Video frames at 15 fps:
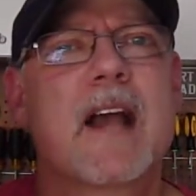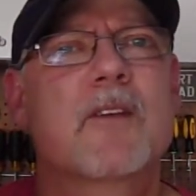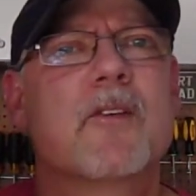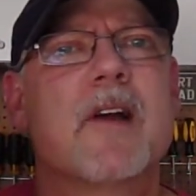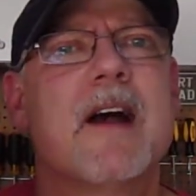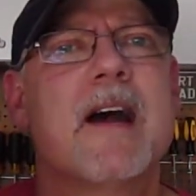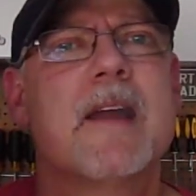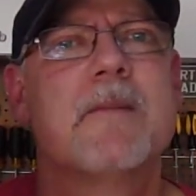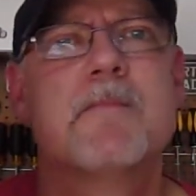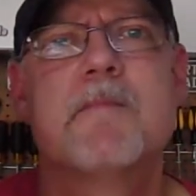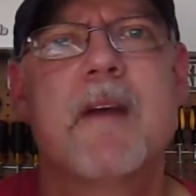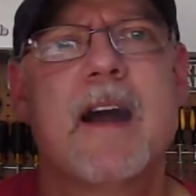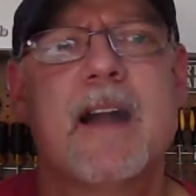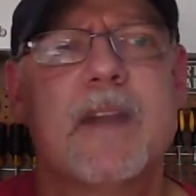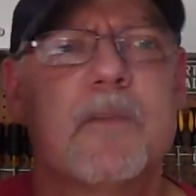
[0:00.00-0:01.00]
I cried.
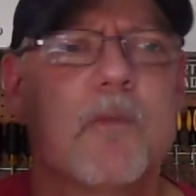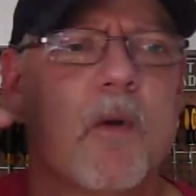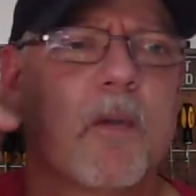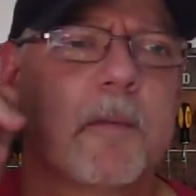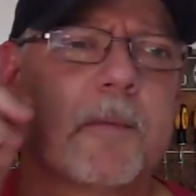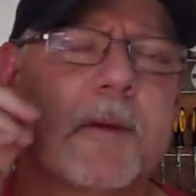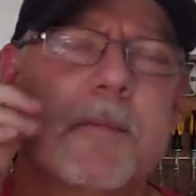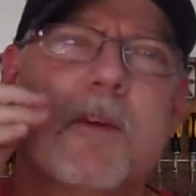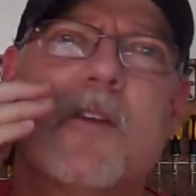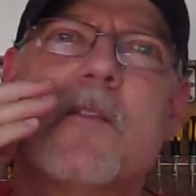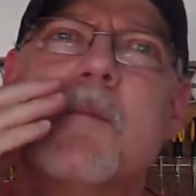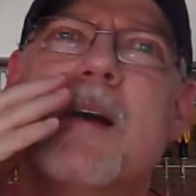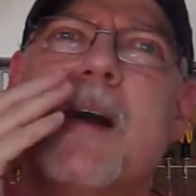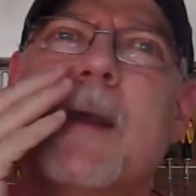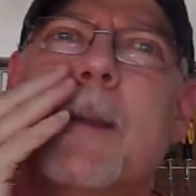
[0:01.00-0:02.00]
I didn't want them to
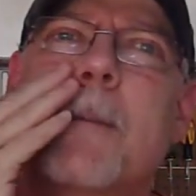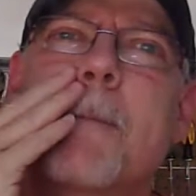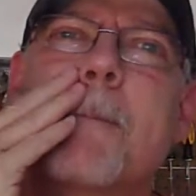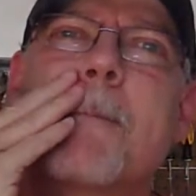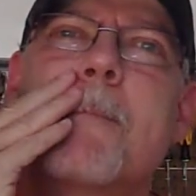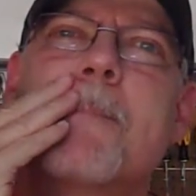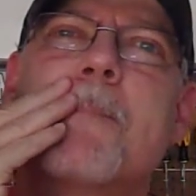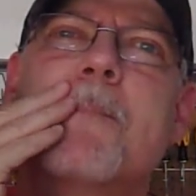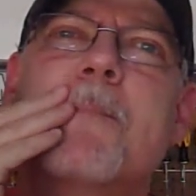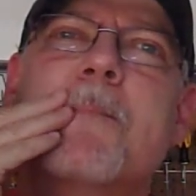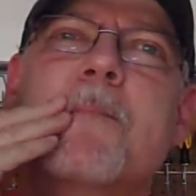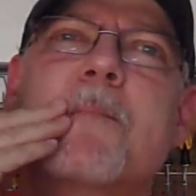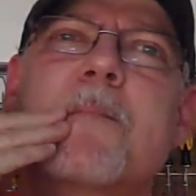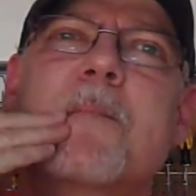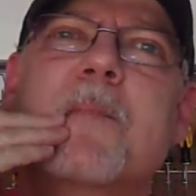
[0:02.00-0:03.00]
move back.
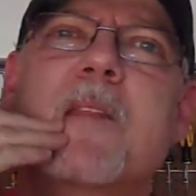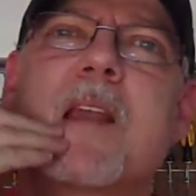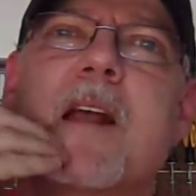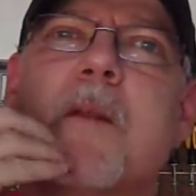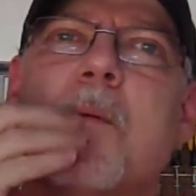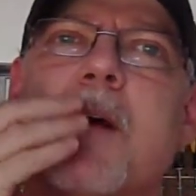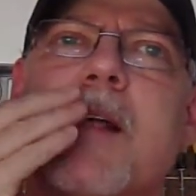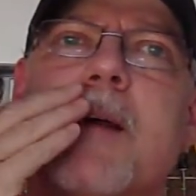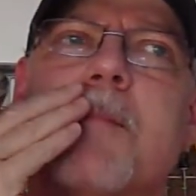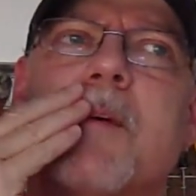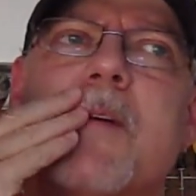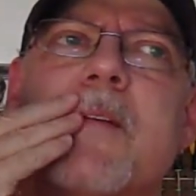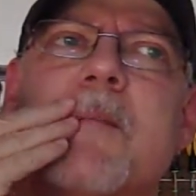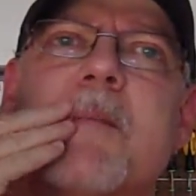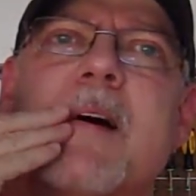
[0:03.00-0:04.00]
Anyway, they
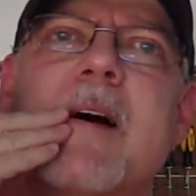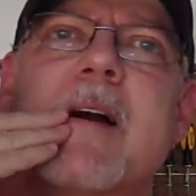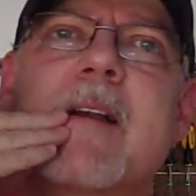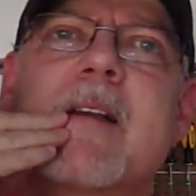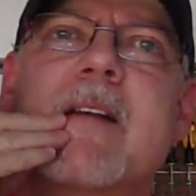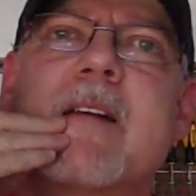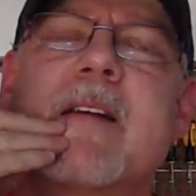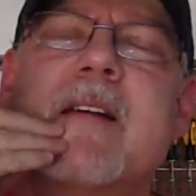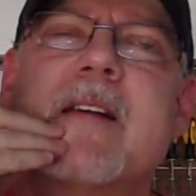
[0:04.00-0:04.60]
moved back.